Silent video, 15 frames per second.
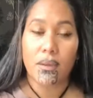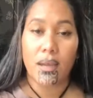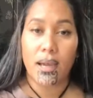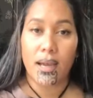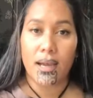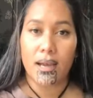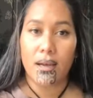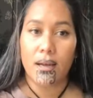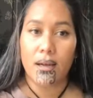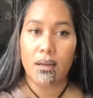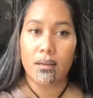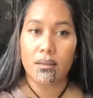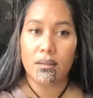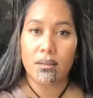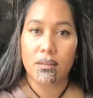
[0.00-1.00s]

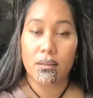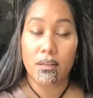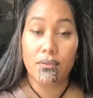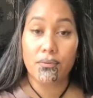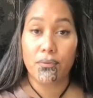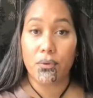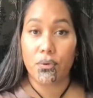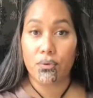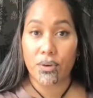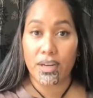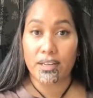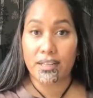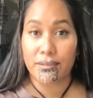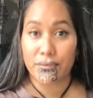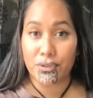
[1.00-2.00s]
There therefore
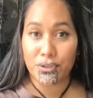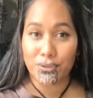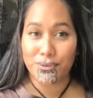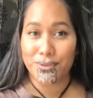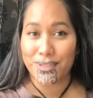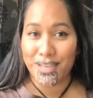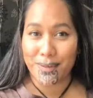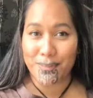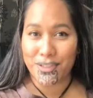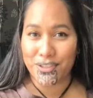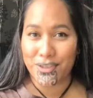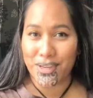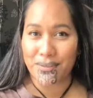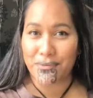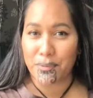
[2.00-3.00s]
greatly reduce how much
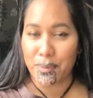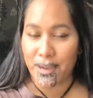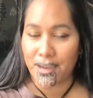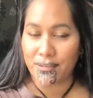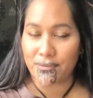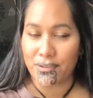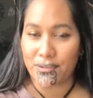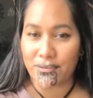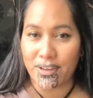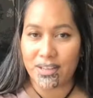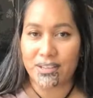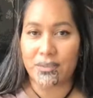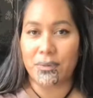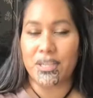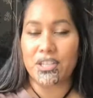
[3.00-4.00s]
you have to pay for your
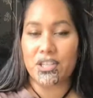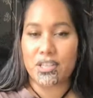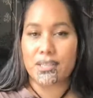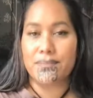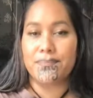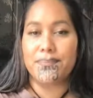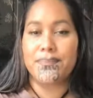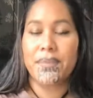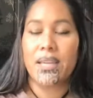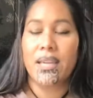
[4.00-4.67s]
valuation,